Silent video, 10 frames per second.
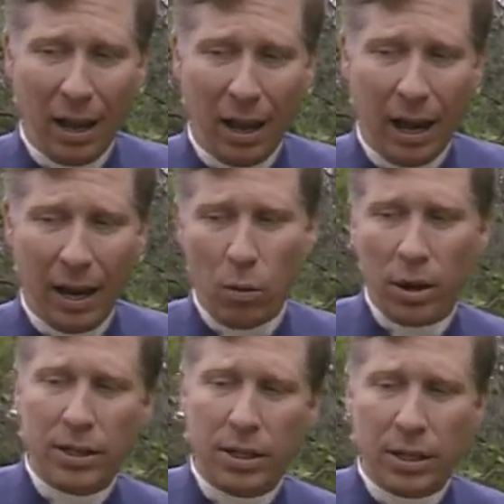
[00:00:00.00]
And I
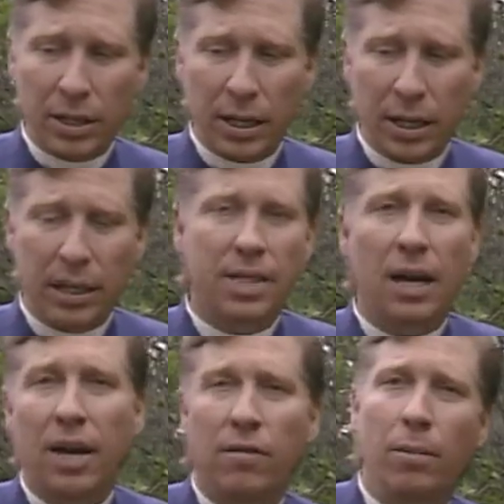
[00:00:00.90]
wasn't
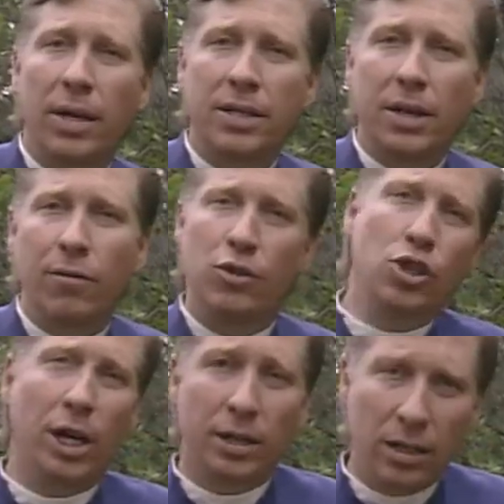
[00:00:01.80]
inside of myself
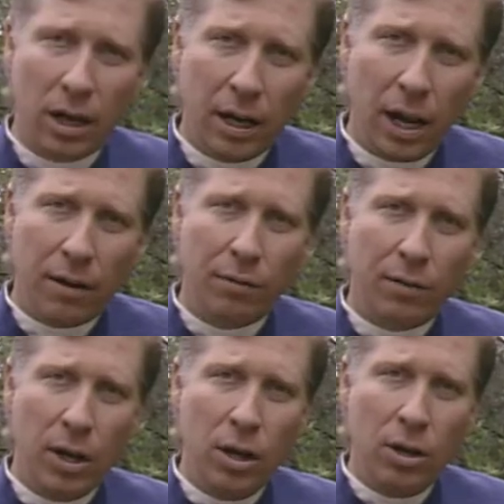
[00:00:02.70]
gentle enough
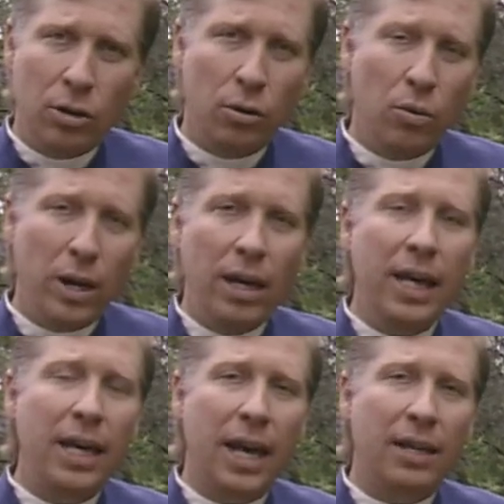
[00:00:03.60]
to really
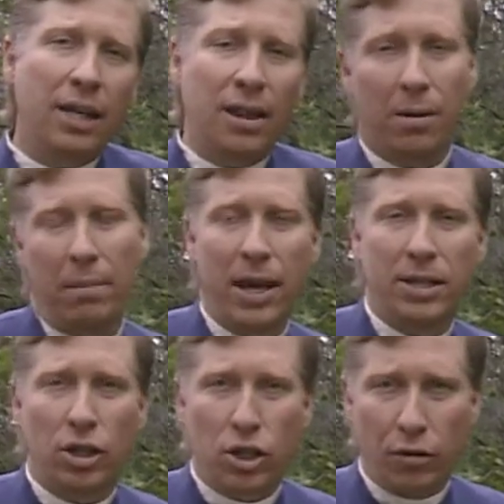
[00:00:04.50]
get the
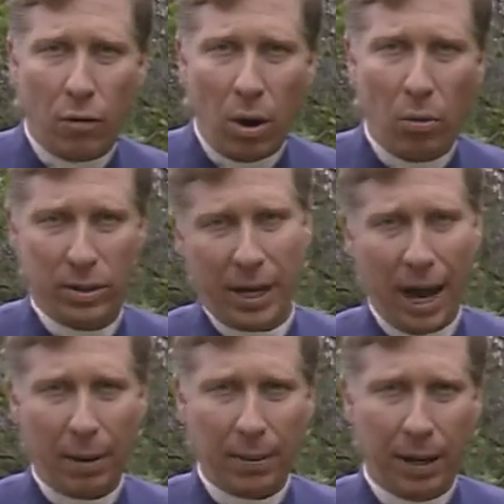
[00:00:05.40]
message of what was
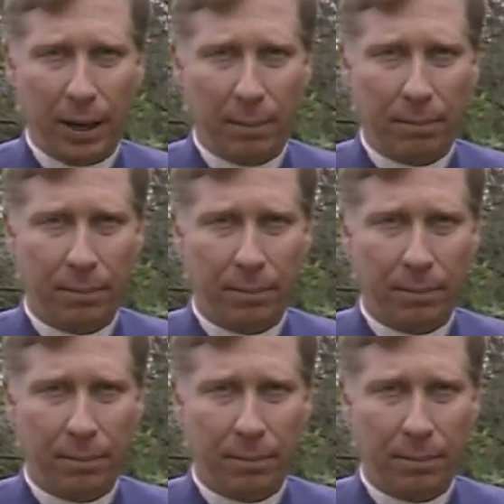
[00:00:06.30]
happening.